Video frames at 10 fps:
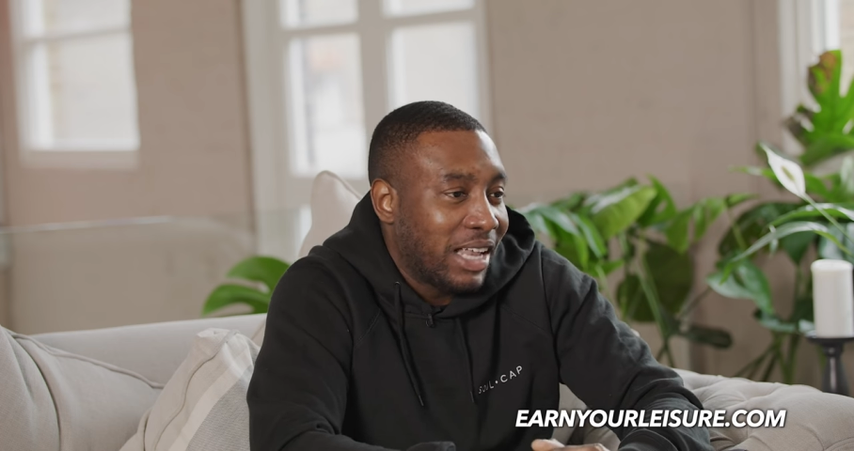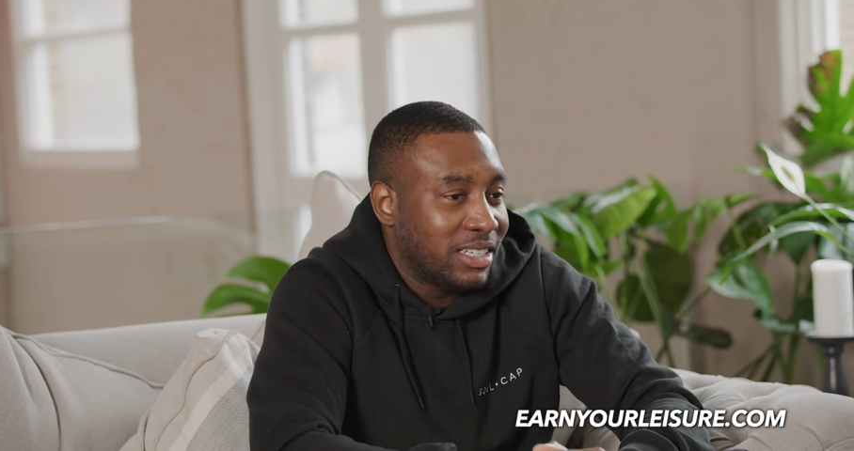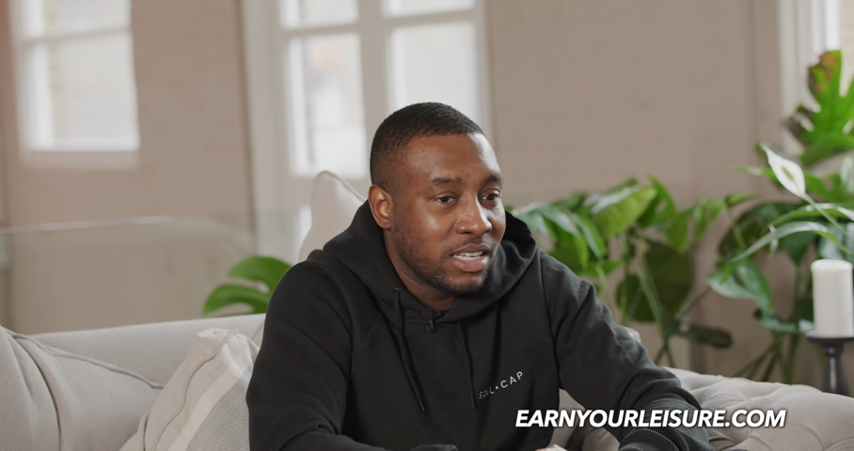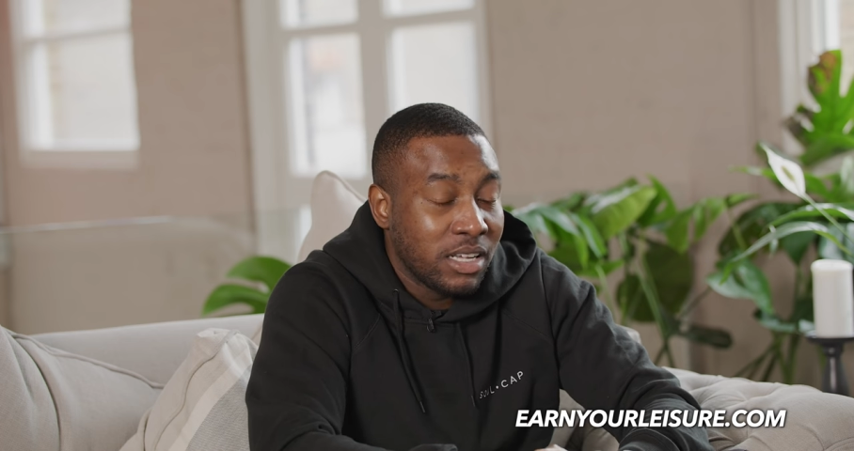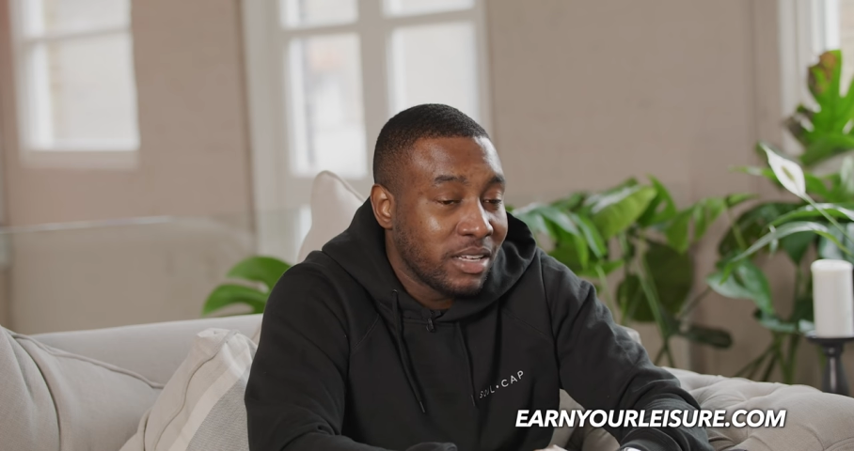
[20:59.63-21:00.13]

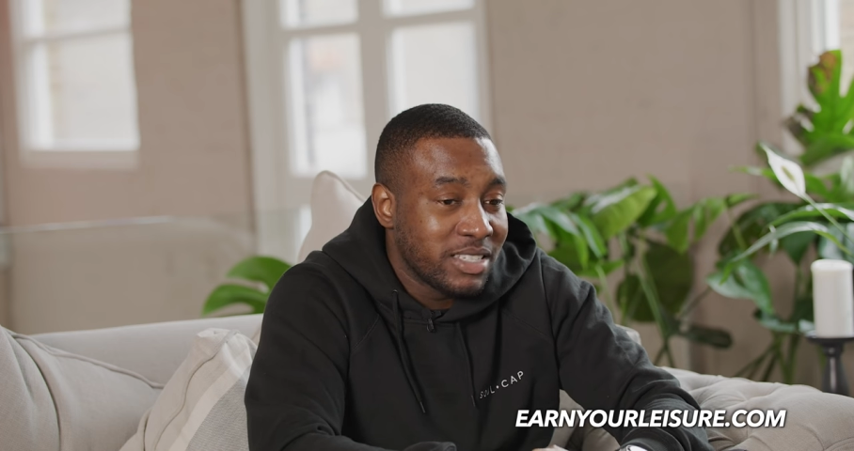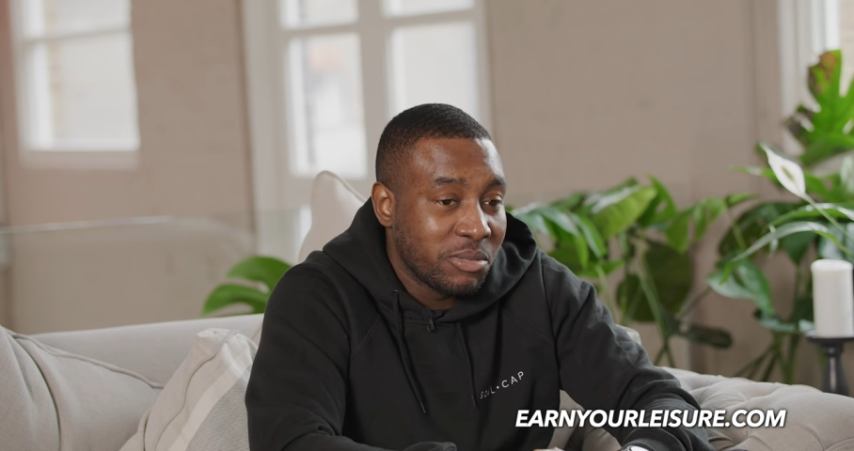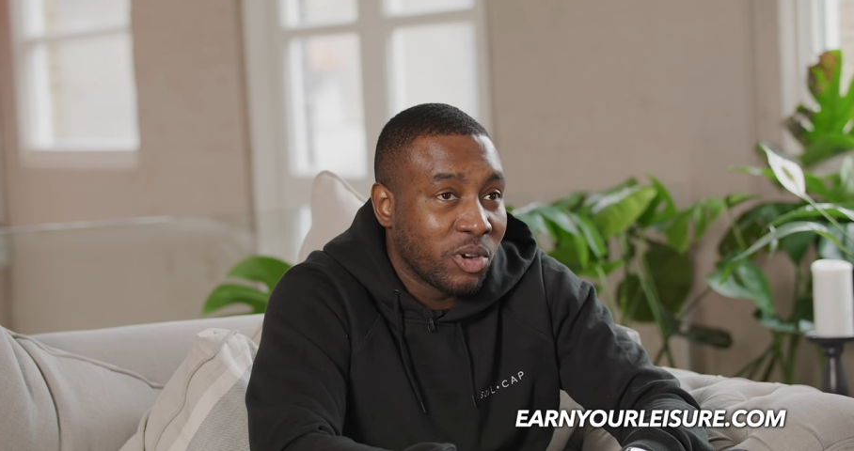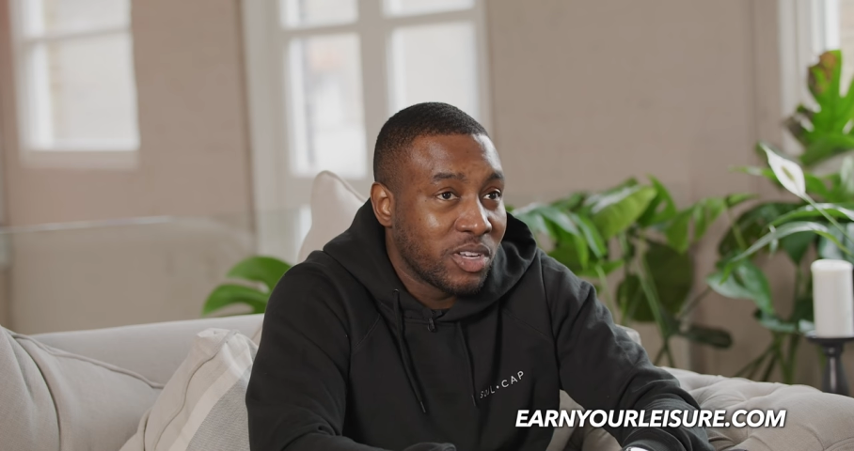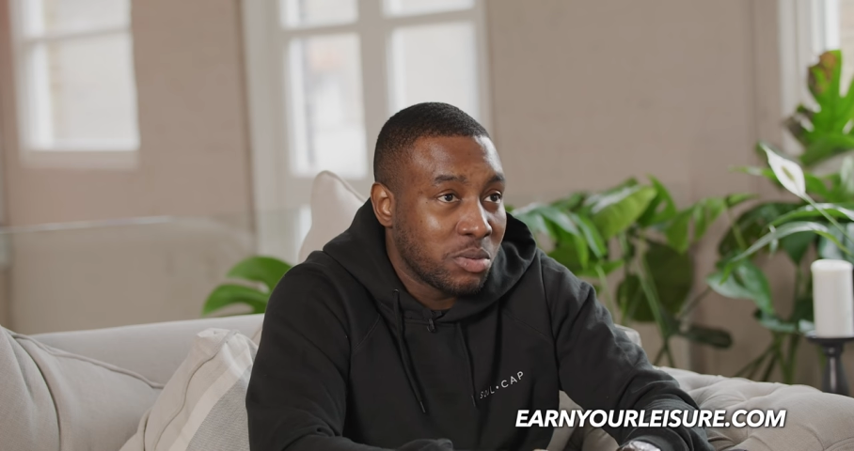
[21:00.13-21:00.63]
And
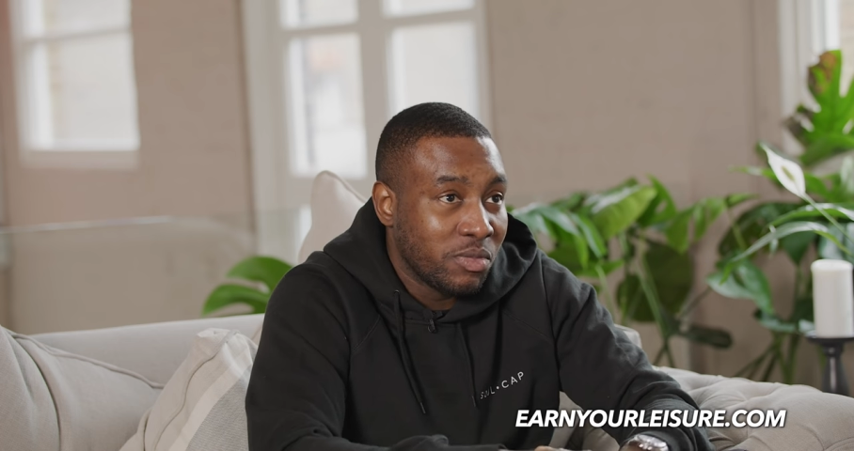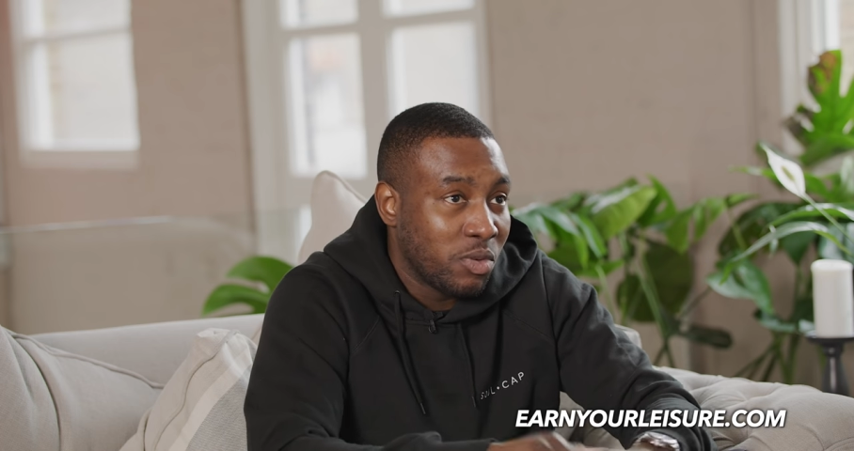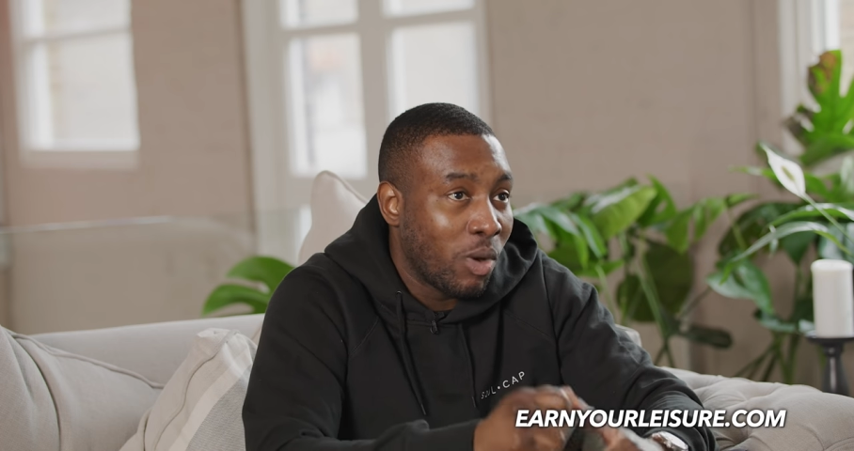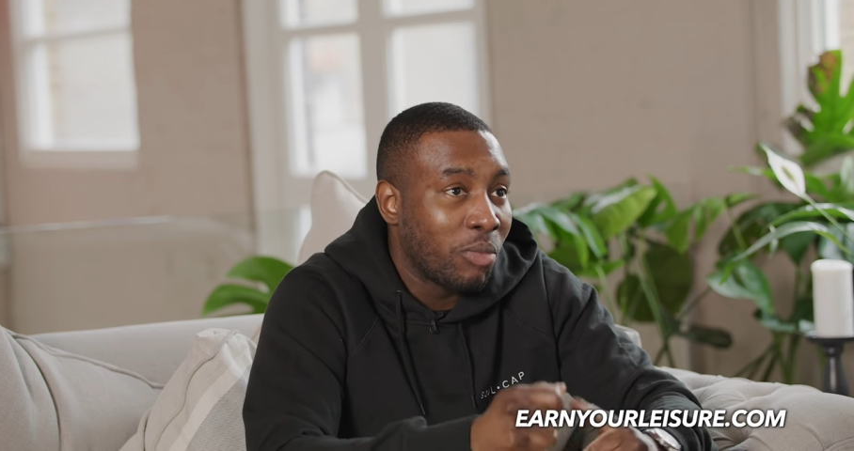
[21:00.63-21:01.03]
to be honest with you,